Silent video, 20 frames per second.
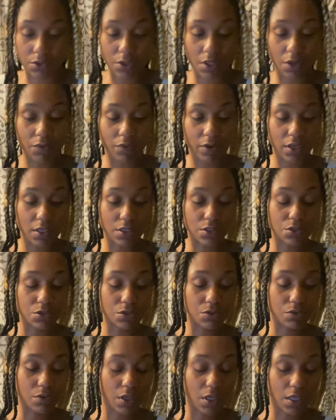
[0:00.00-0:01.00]
They're ready
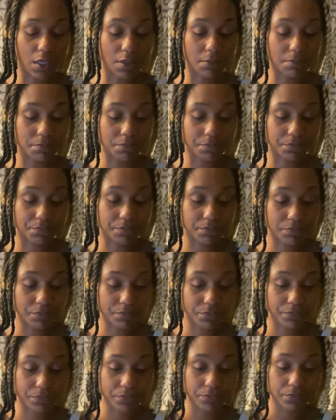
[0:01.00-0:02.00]
to um,
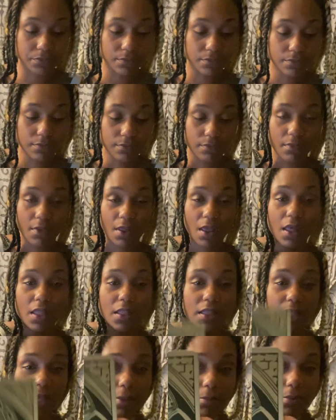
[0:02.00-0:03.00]

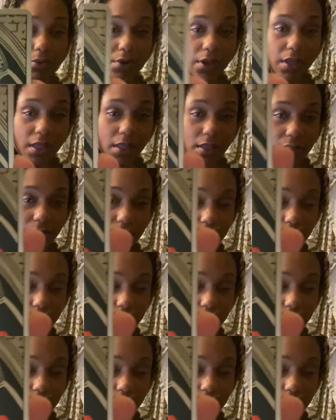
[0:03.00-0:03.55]
collaborate,